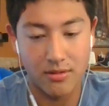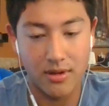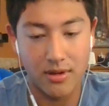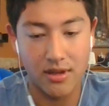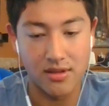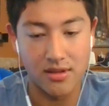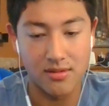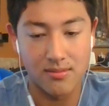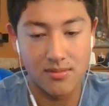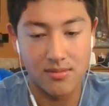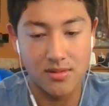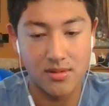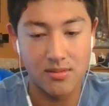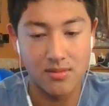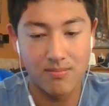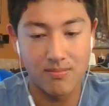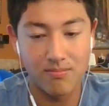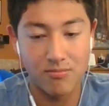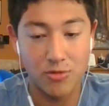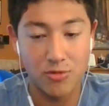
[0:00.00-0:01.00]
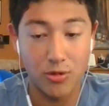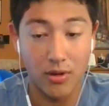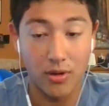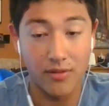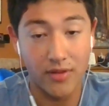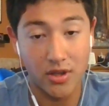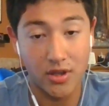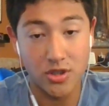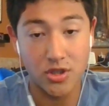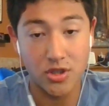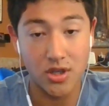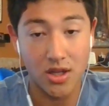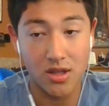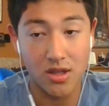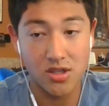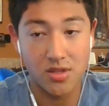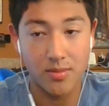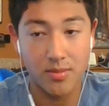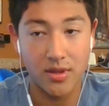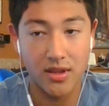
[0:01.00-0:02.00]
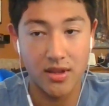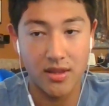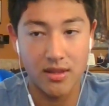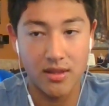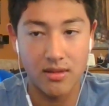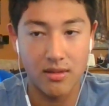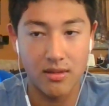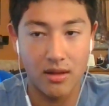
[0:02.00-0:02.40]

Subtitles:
around $1,200 a month.